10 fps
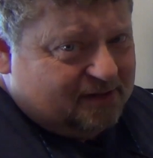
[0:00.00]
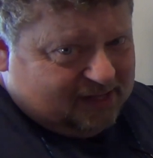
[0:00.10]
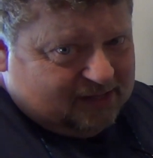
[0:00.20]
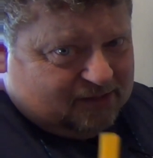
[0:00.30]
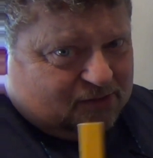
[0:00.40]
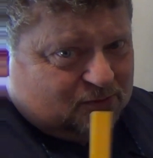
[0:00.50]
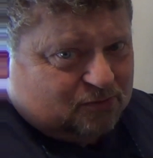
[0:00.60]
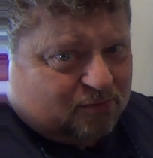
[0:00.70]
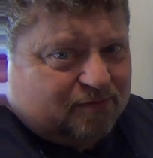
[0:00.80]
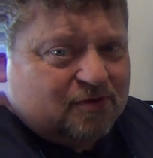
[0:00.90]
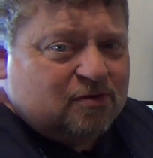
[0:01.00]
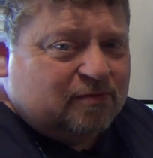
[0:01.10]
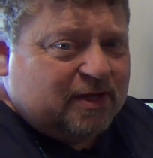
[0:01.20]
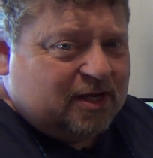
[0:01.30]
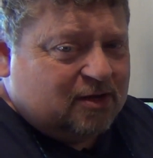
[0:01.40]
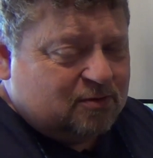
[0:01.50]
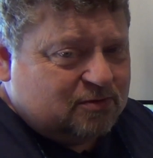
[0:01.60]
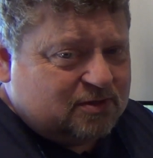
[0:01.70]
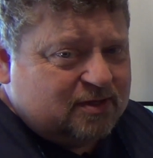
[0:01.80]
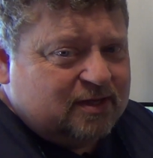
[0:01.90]
in those review
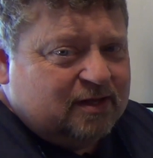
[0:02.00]
videos